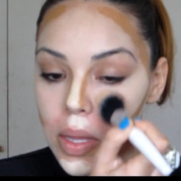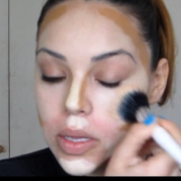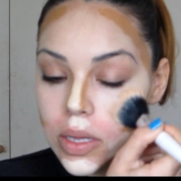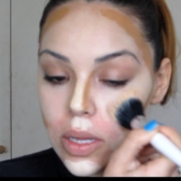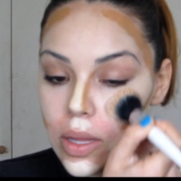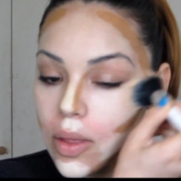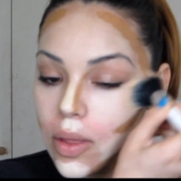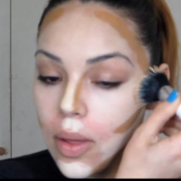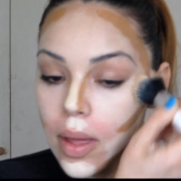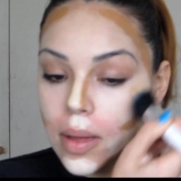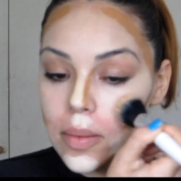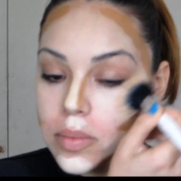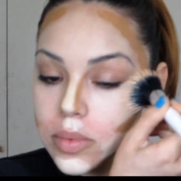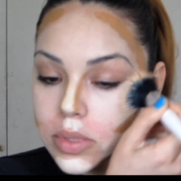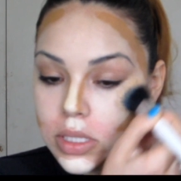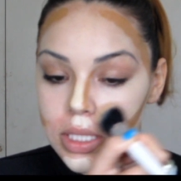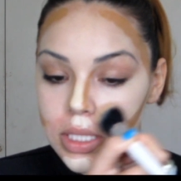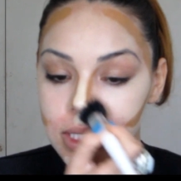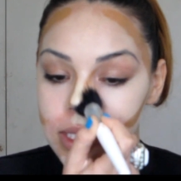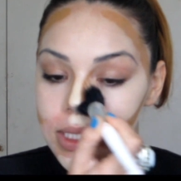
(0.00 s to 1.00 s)
So I'm
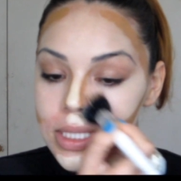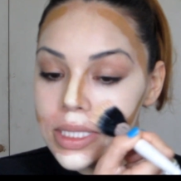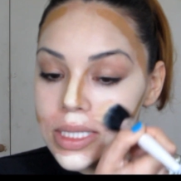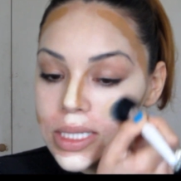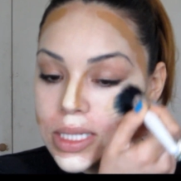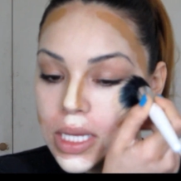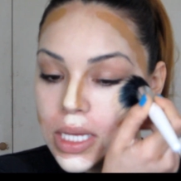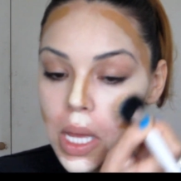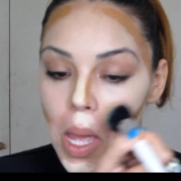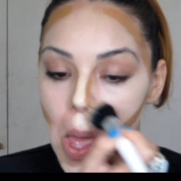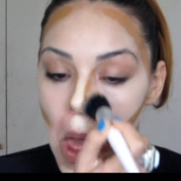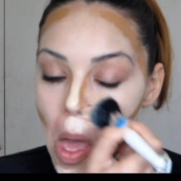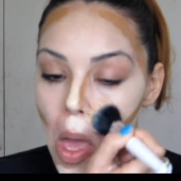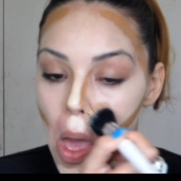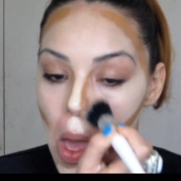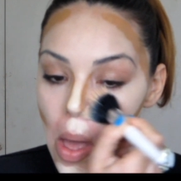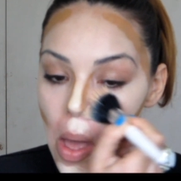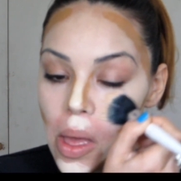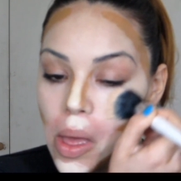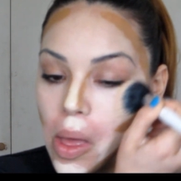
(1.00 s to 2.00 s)
just
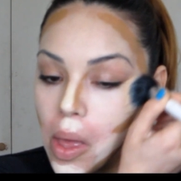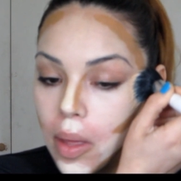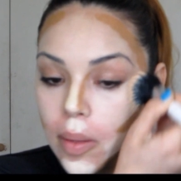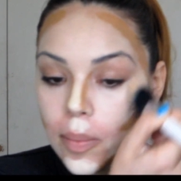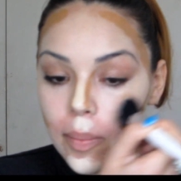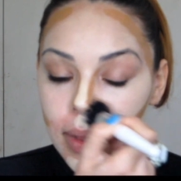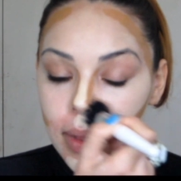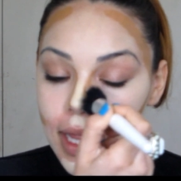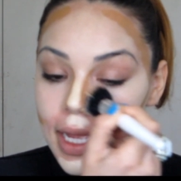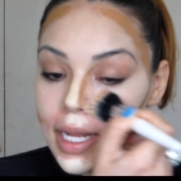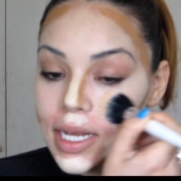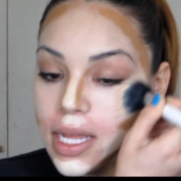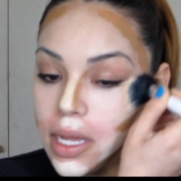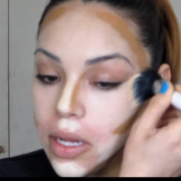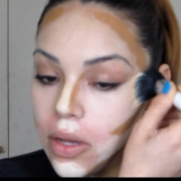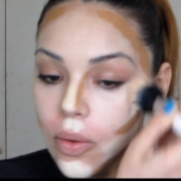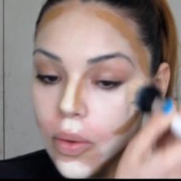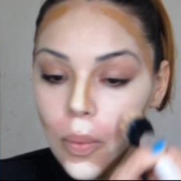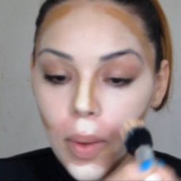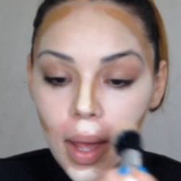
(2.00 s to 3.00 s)

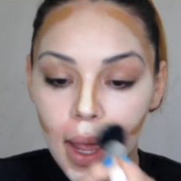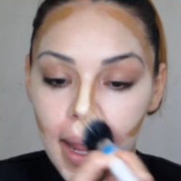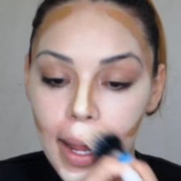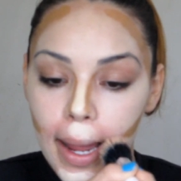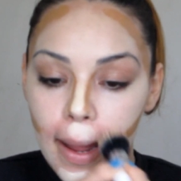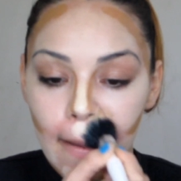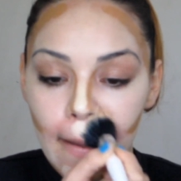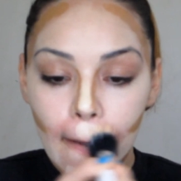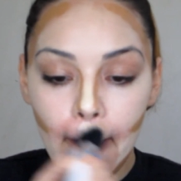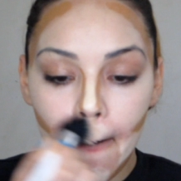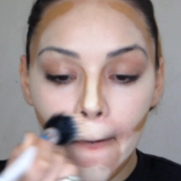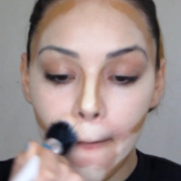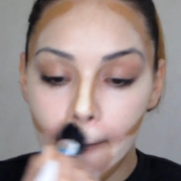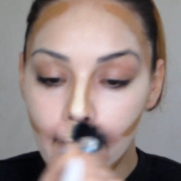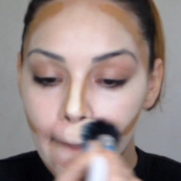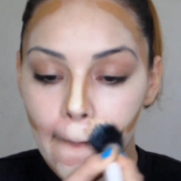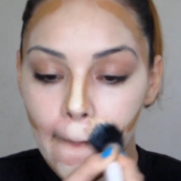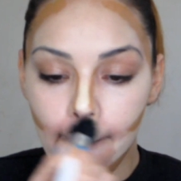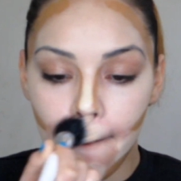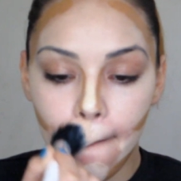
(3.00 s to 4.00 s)
blending away
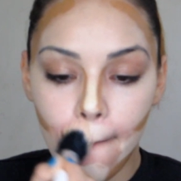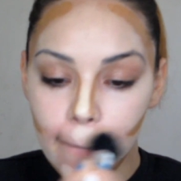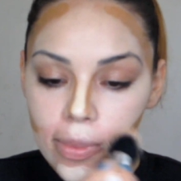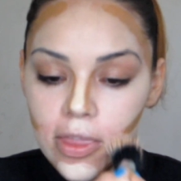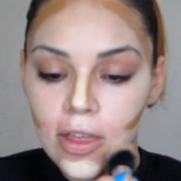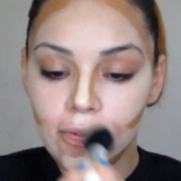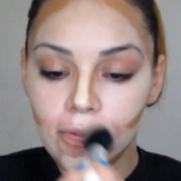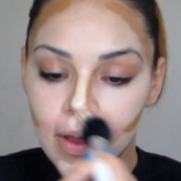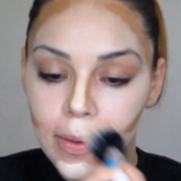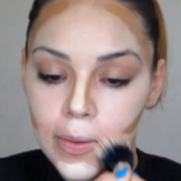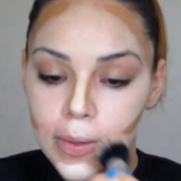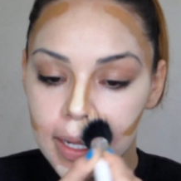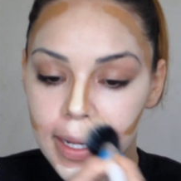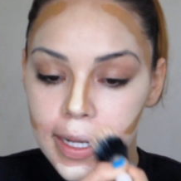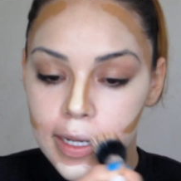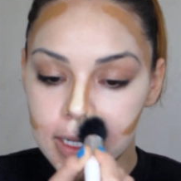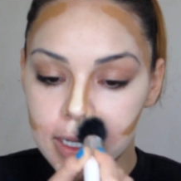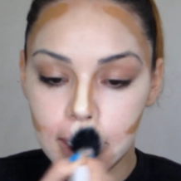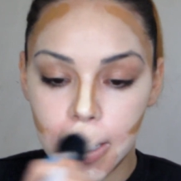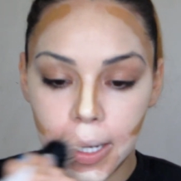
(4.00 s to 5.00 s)
the
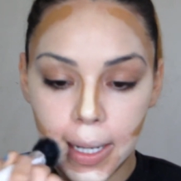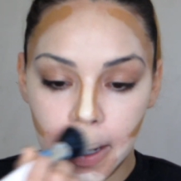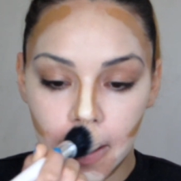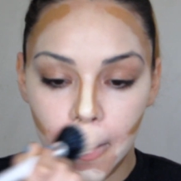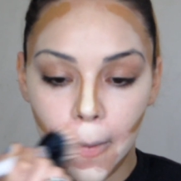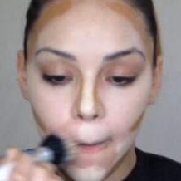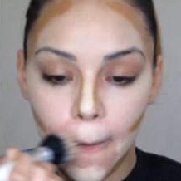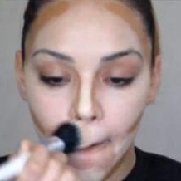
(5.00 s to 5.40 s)
foundation